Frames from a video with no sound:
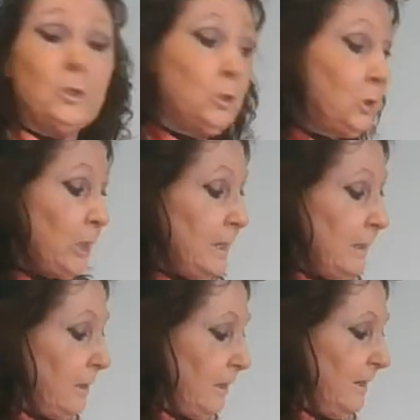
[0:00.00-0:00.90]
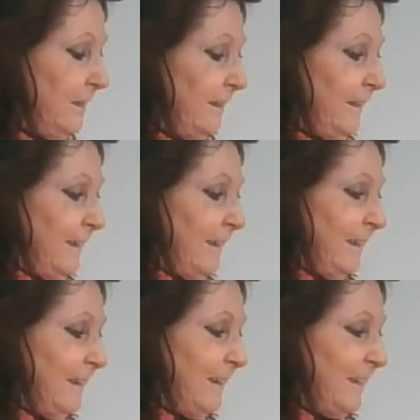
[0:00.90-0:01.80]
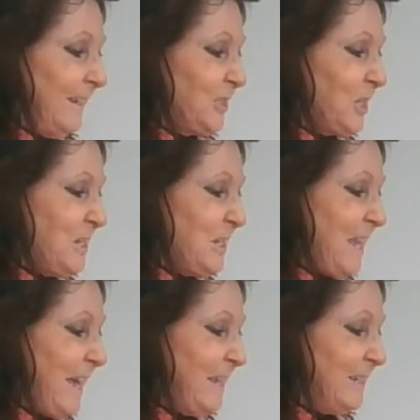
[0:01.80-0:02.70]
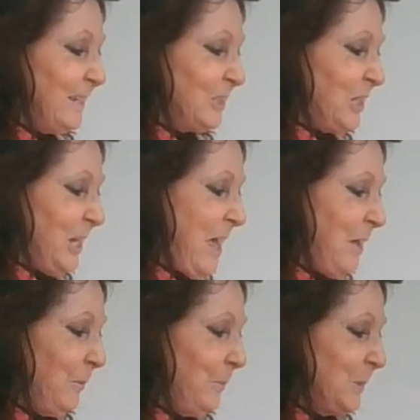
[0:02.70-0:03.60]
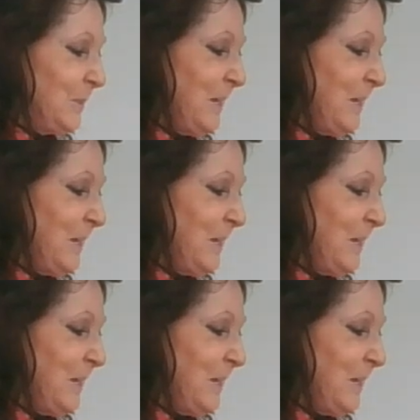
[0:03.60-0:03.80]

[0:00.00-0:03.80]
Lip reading: shake. A shaky hand actually helps